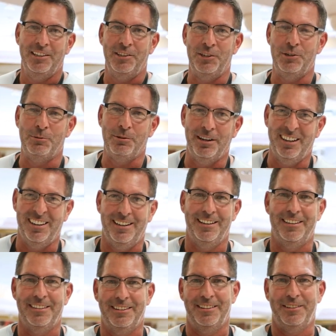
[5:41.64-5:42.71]
You know,
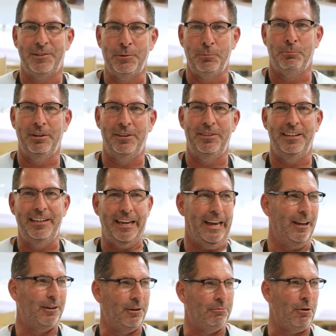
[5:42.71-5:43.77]
uh, with the
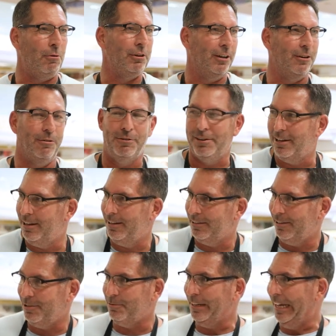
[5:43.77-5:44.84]
uh, corona going on,
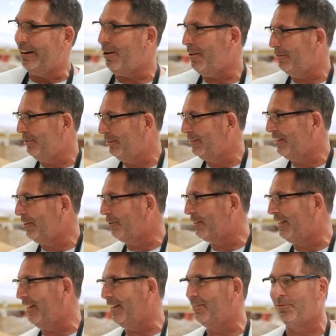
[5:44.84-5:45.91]
you know, we got all these little
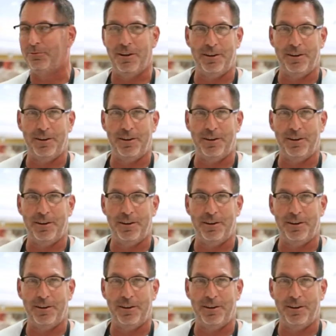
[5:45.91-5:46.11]
kids